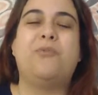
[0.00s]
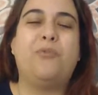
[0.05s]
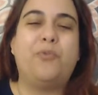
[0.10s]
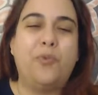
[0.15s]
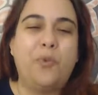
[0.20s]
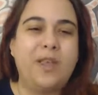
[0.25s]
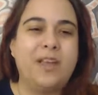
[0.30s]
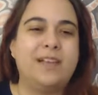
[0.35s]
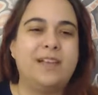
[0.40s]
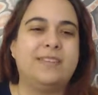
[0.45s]

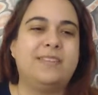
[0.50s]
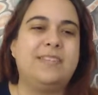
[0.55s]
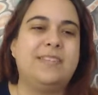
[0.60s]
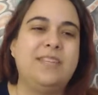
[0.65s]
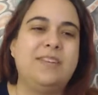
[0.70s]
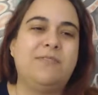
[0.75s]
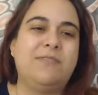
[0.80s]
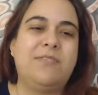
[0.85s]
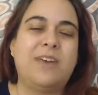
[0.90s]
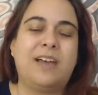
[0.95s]
we
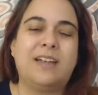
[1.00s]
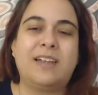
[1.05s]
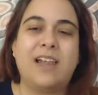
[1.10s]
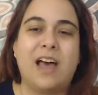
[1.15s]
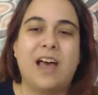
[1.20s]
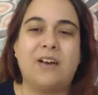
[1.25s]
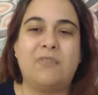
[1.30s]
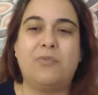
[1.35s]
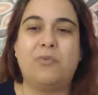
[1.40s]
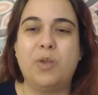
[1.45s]
receive that
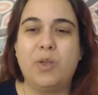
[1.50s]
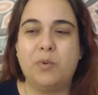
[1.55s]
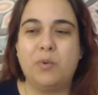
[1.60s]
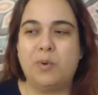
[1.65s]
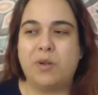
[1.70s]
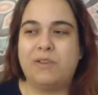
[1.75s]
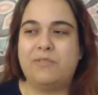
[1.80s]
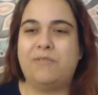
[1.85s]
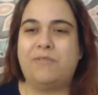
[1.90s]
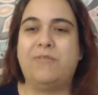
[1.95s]
love, we
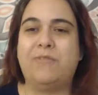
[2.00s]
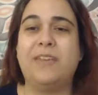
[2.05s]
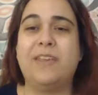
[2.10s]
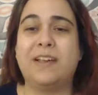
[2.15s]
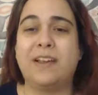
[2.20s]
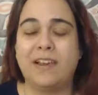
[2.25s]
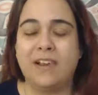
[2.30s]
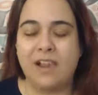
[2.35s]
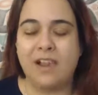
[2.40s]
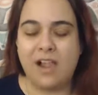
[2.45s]
will
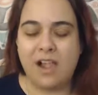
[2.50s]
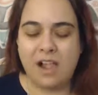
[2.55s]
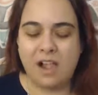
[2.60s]
feel